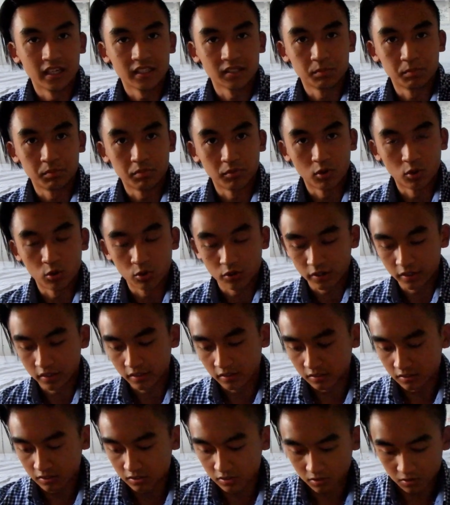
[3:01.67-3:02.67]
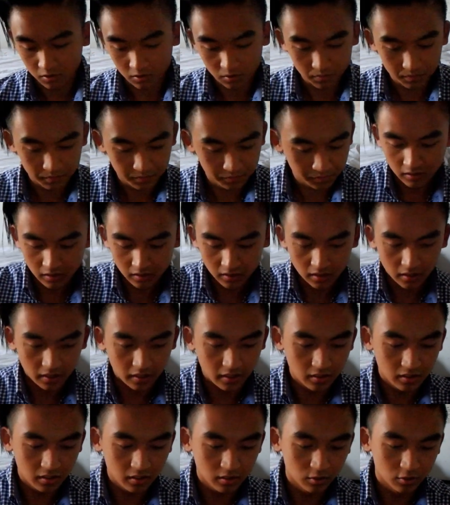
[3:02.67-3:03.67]
that's broken. So,
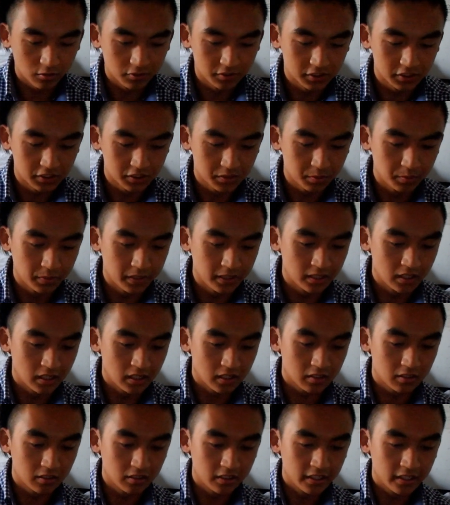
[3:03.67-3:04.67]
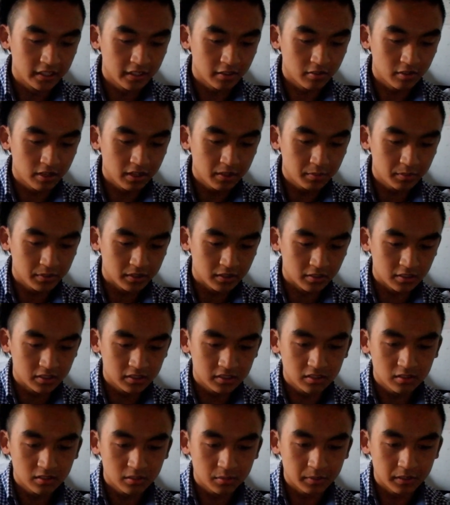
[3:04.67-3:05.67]
I don't, I don't know if it's just me not cleaning it right, but there
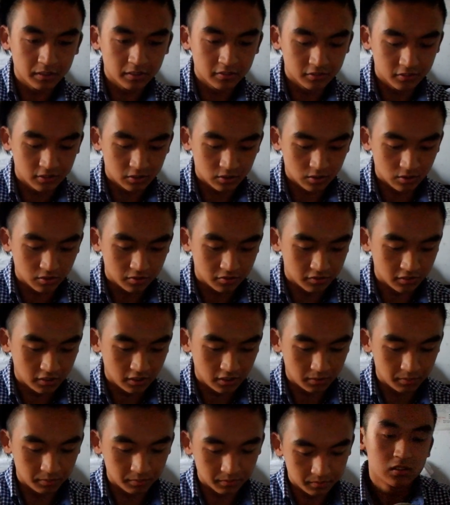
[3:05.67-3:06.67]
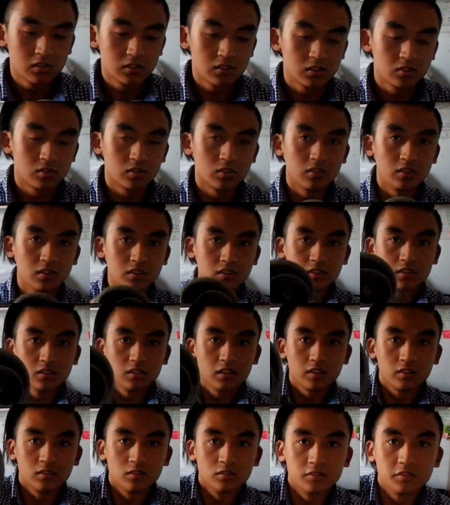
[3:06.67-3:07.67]
is a little bit of sort of um, sort of this
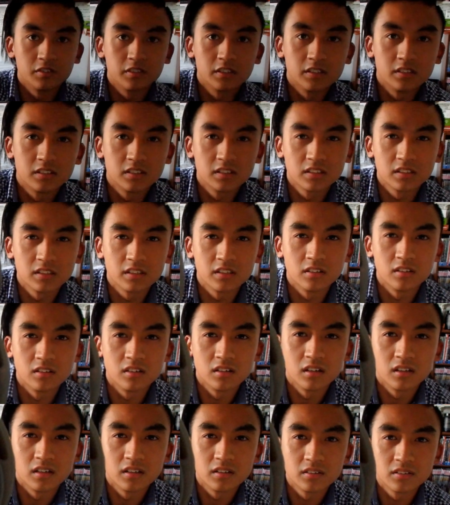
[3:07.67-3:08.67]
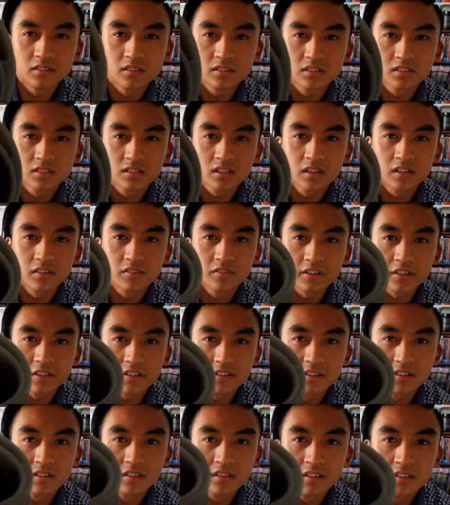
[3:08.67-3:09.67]
little. I don't know if you can see it or not. This is kind of like
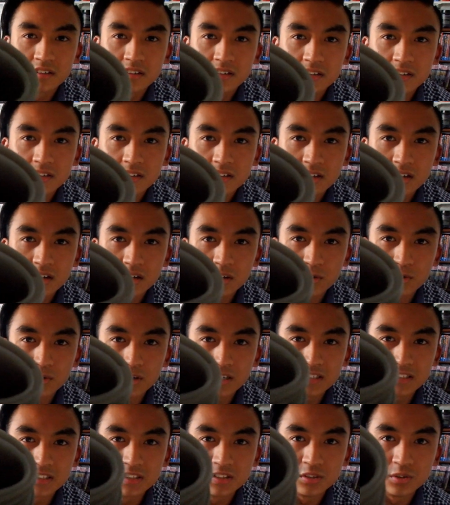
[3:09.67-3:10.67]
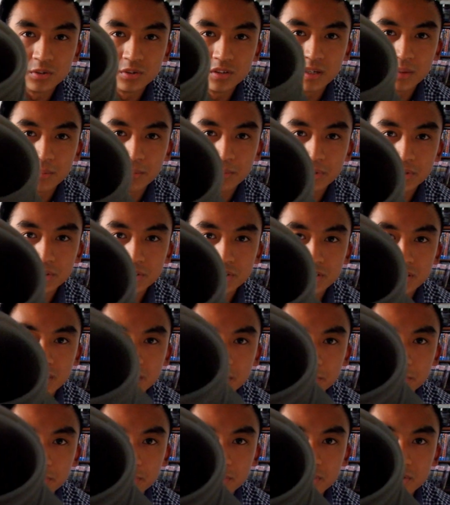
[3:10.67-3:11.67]
a residue that builds
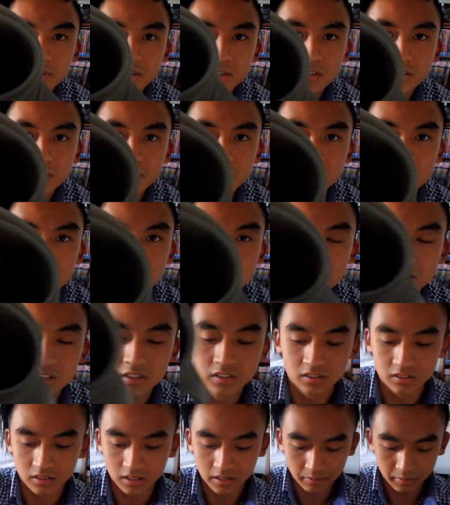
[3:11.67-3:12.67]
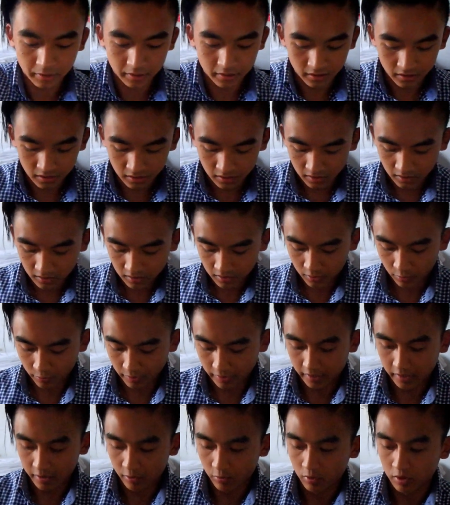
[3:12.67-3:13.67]
up on little, because I mean the
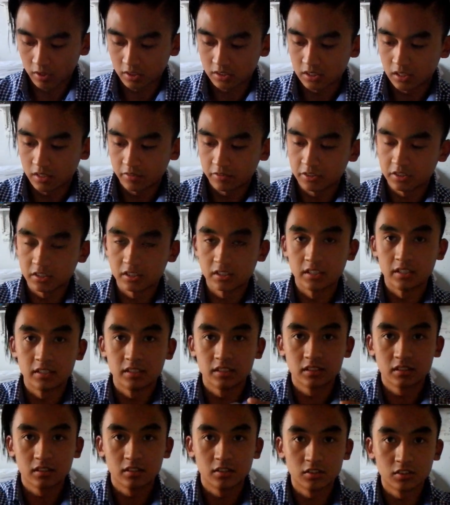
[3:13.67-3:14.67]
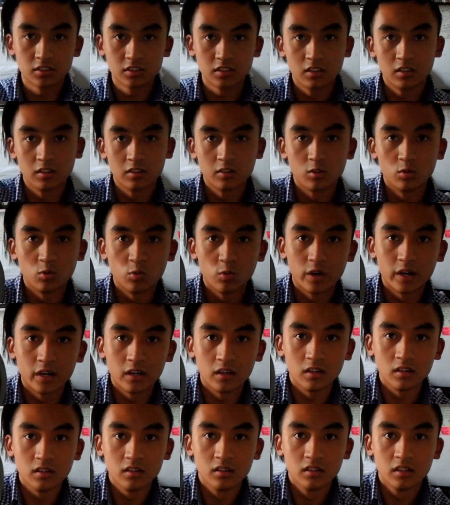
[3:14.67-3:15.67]
way that it works obviously is there's the little
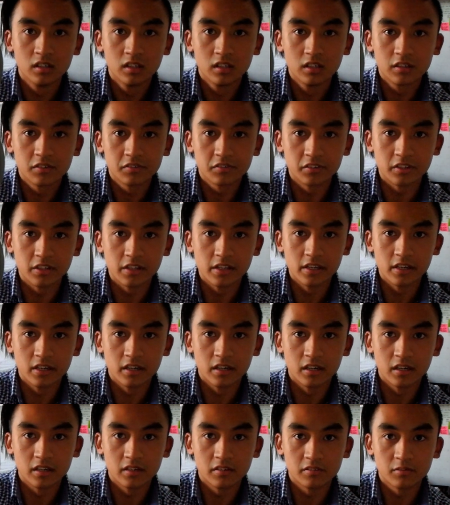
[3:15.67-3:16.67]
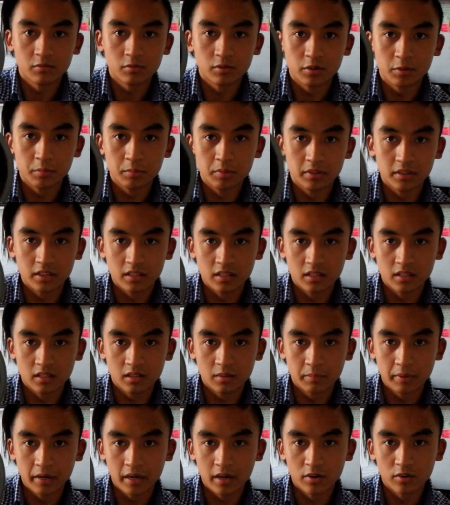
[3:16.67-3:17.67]
well for the uh, where you put the
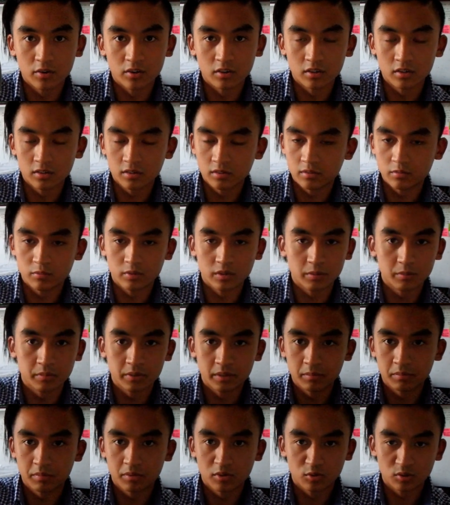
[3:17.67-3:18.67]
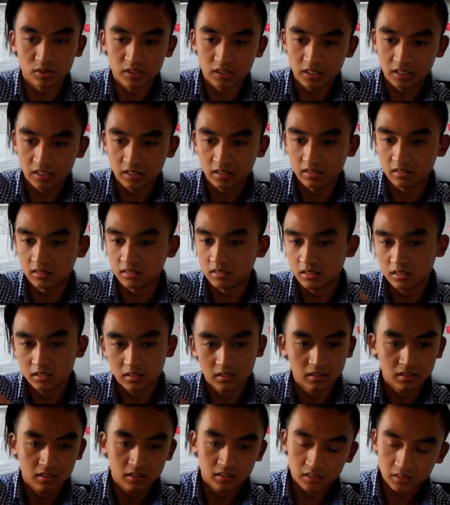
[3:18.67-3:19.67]
the powder, whether it be a protein,
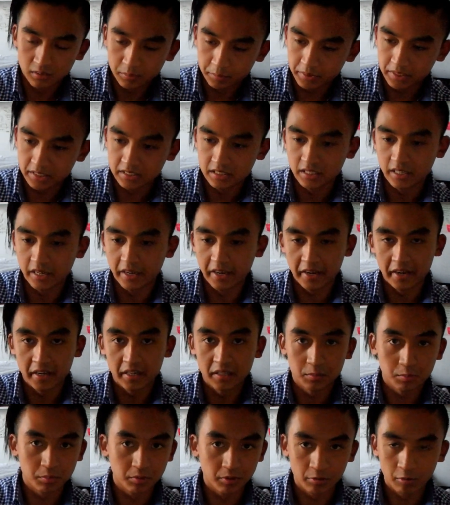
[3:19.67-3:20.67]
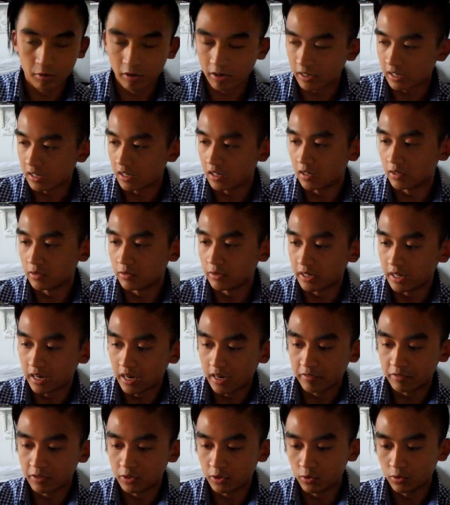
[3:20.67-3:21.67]
B C A As, pre-workout, what
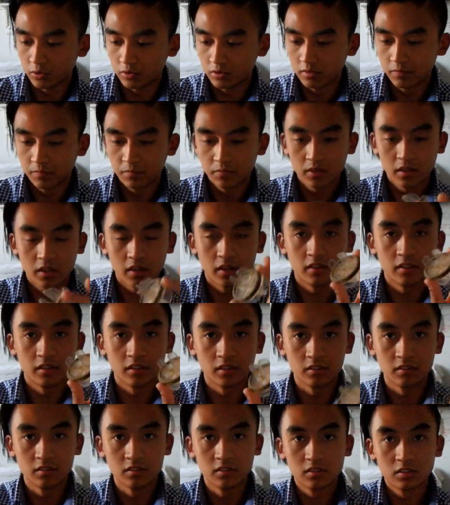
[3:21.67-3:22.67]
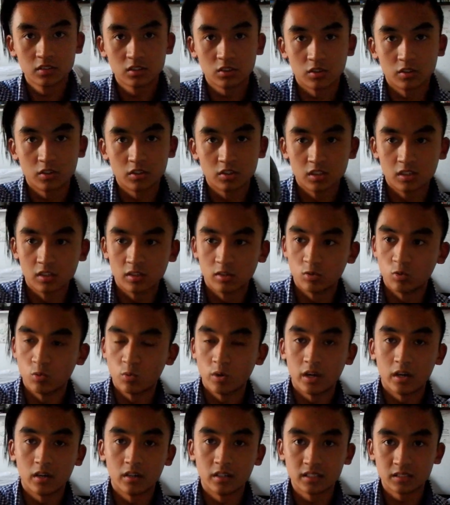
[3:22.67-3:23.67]
have you, and then so there's a little
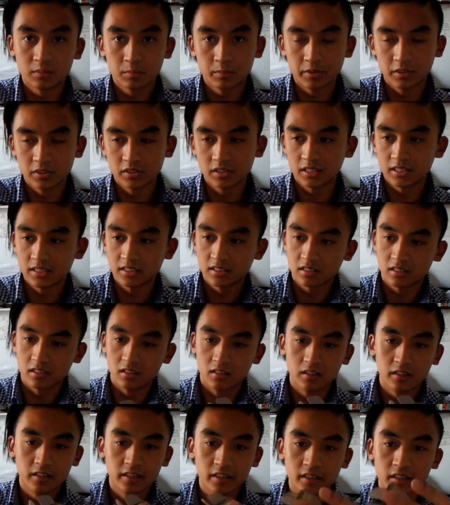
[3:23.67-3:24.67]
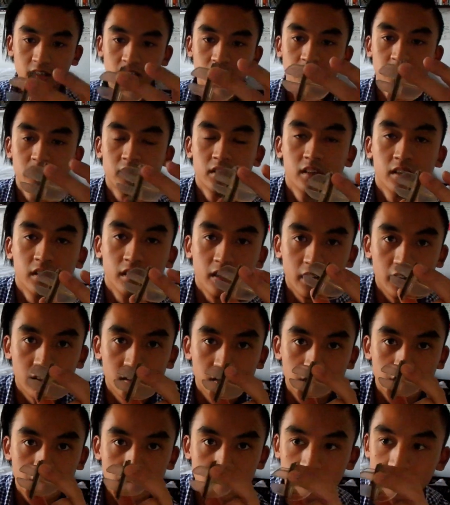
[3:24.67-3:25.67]
well, it's built into the lid, and
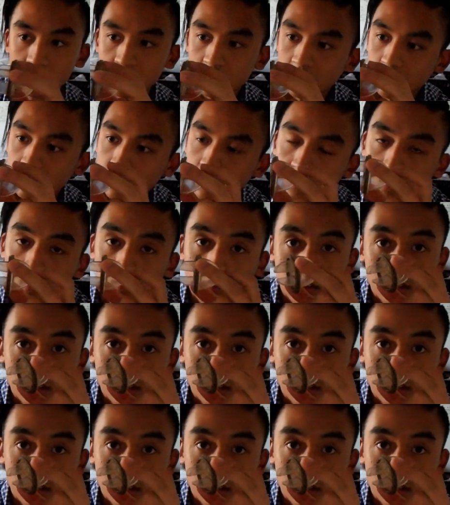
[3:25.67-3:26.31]
then the uh,